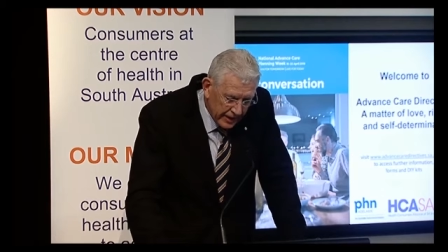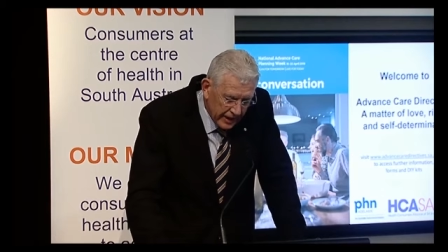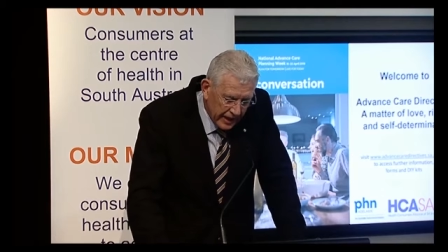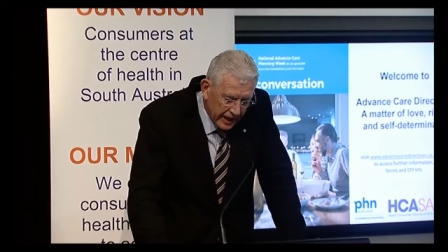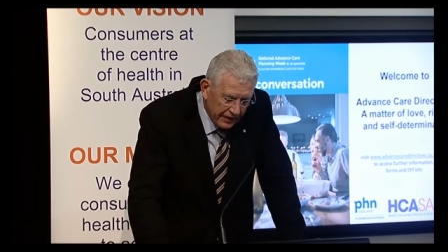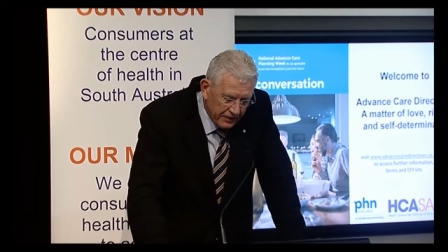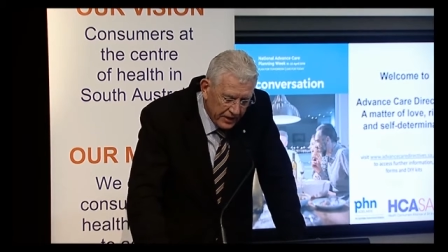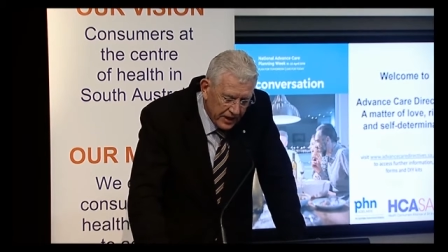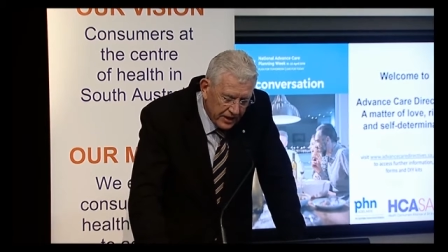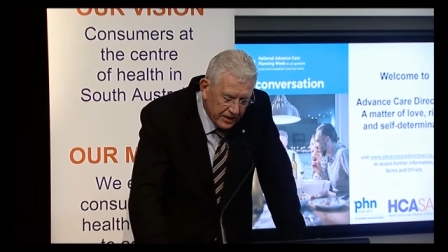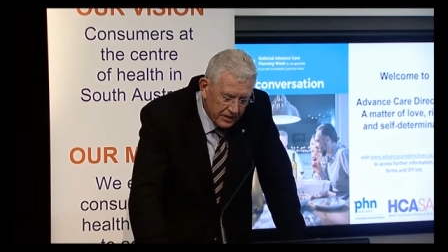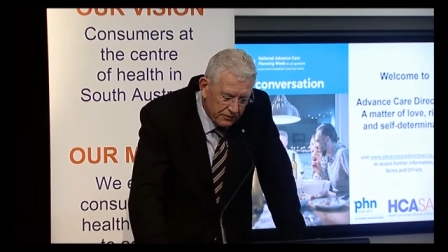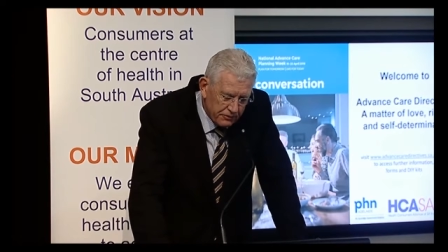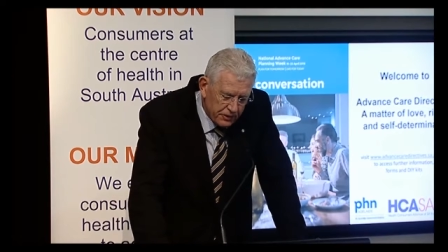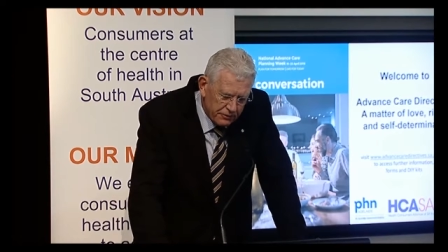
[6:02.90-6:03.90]
At the end
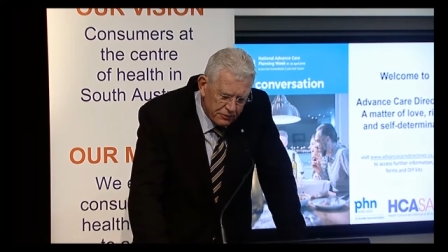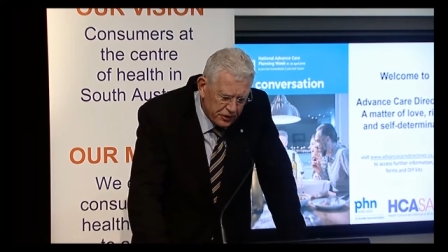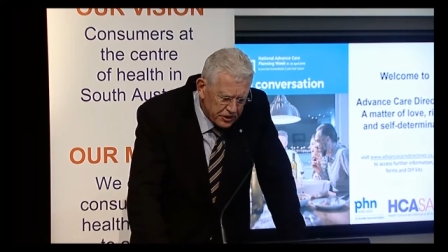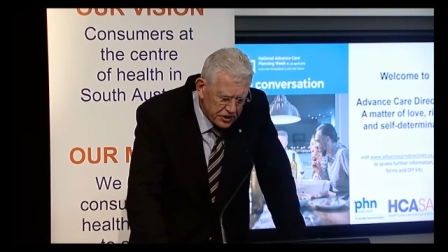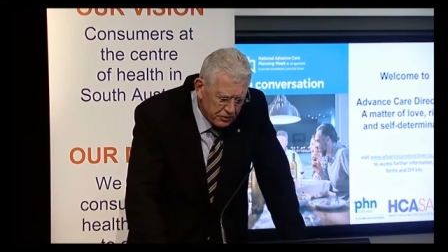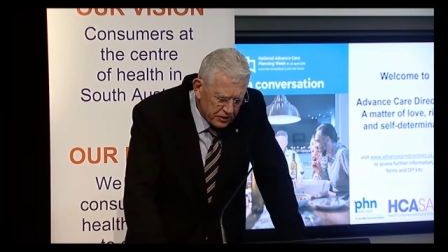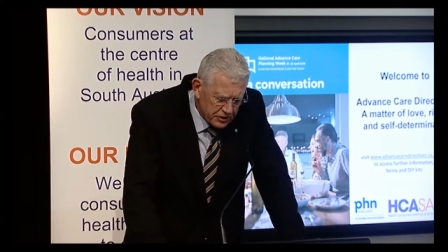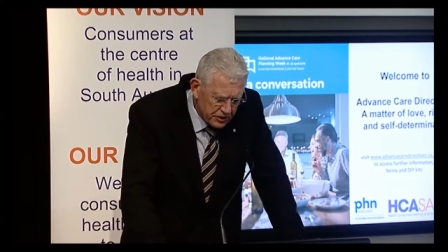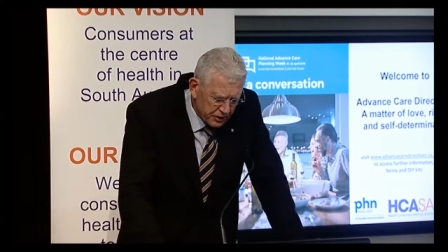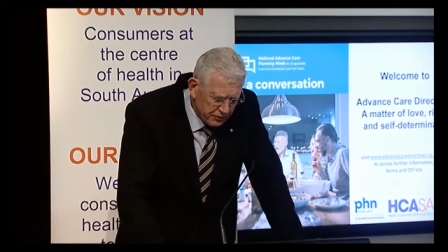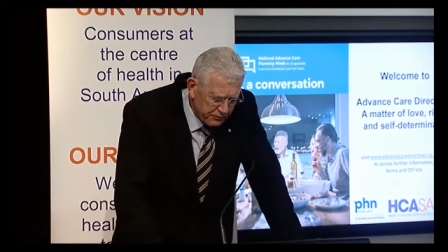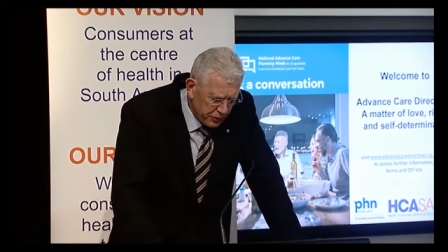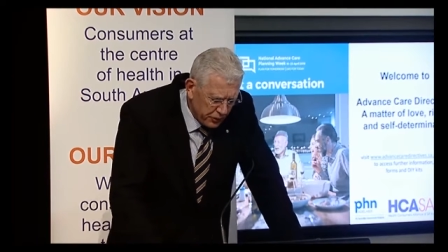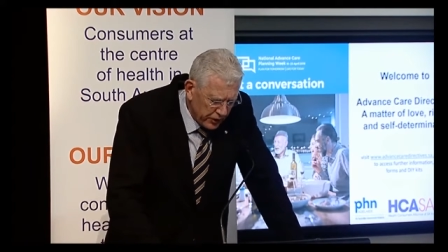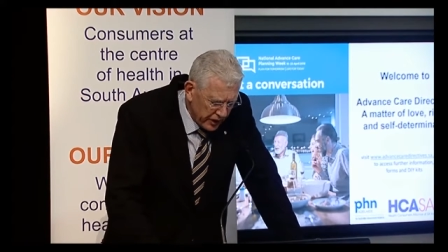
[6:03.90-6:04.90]
of the futuristic
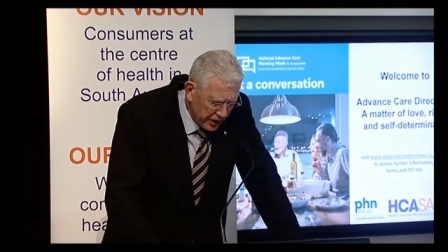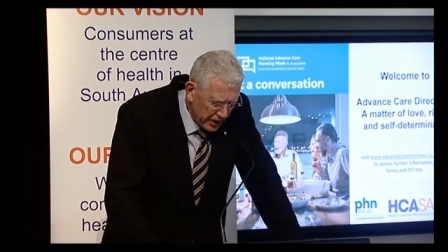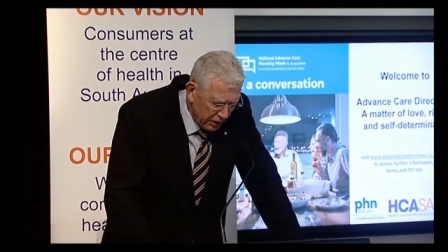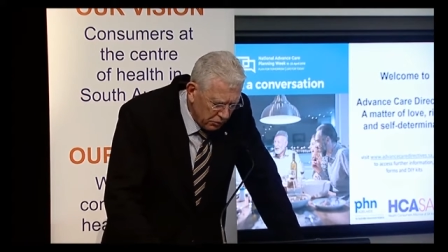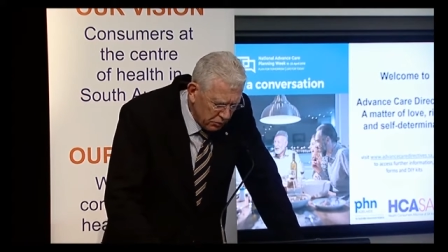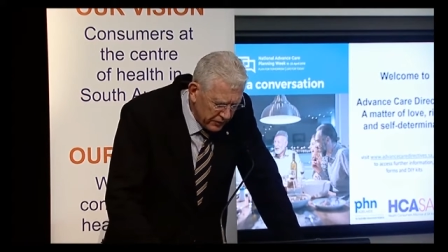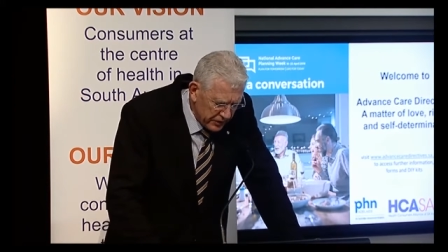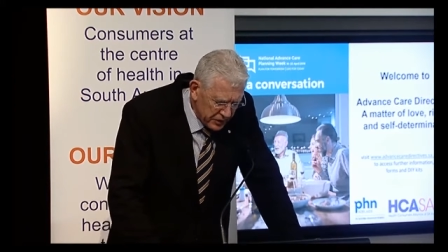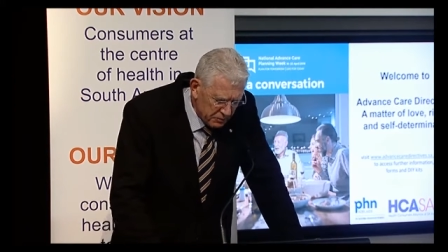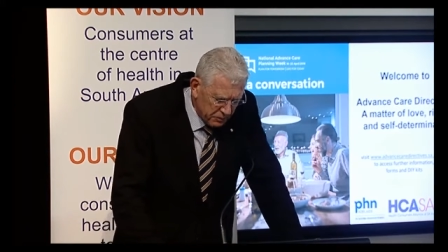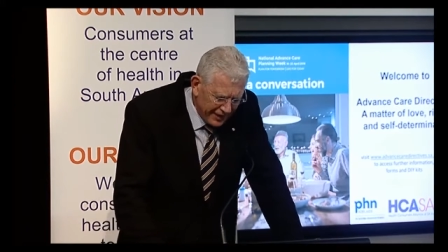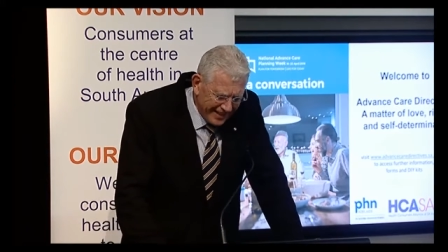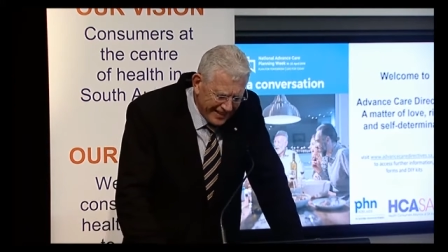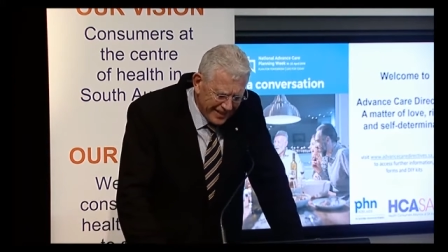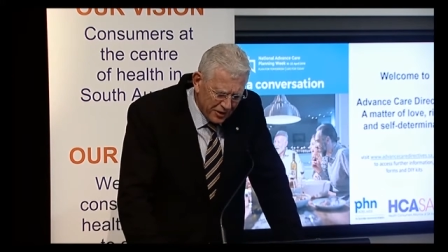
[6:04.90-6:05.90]
foyer, a woman is
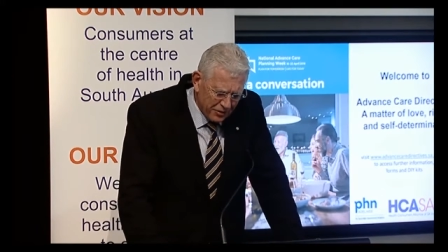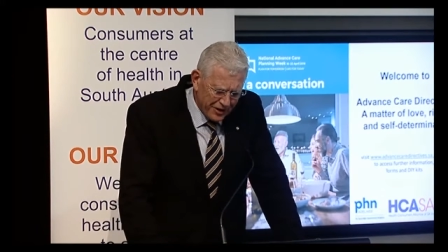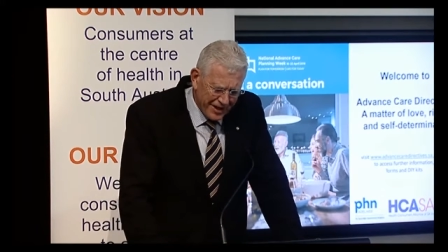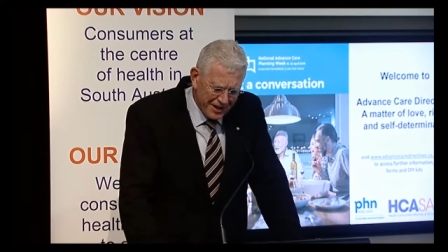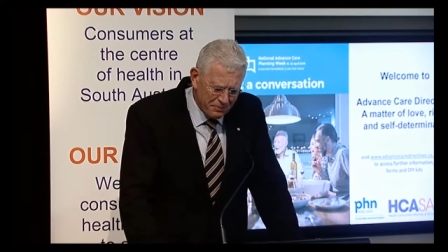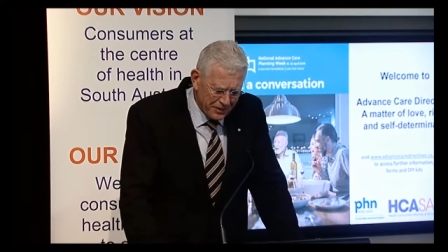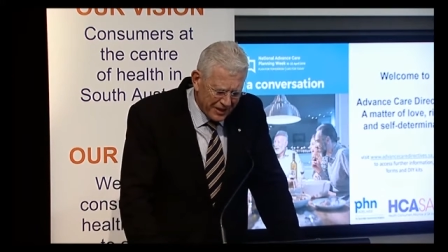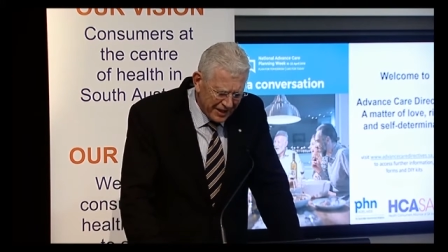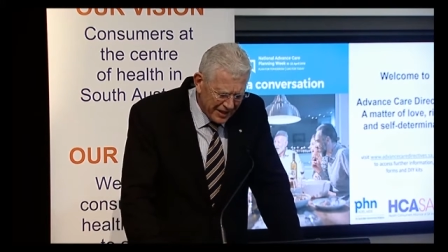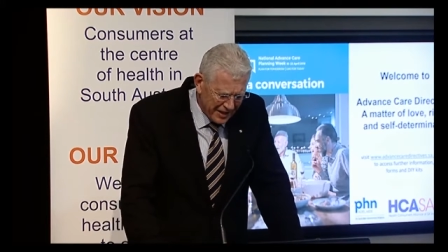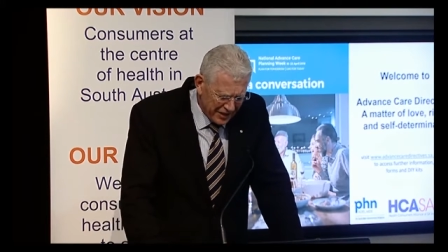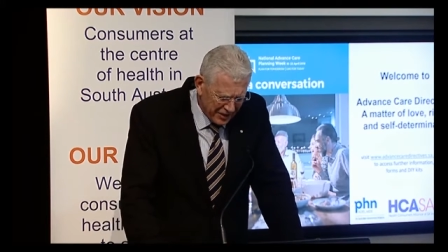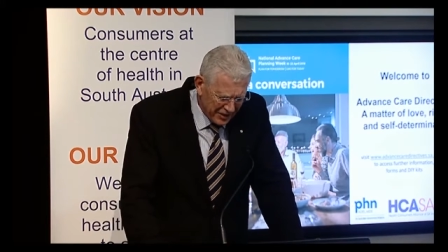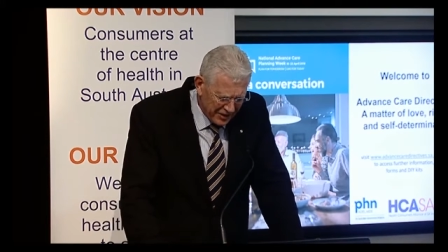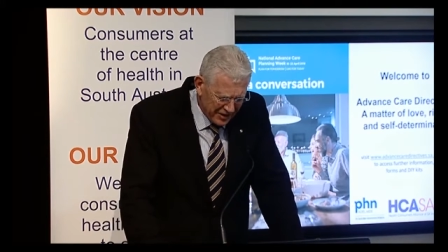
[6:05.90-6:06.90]
playing a grand piano.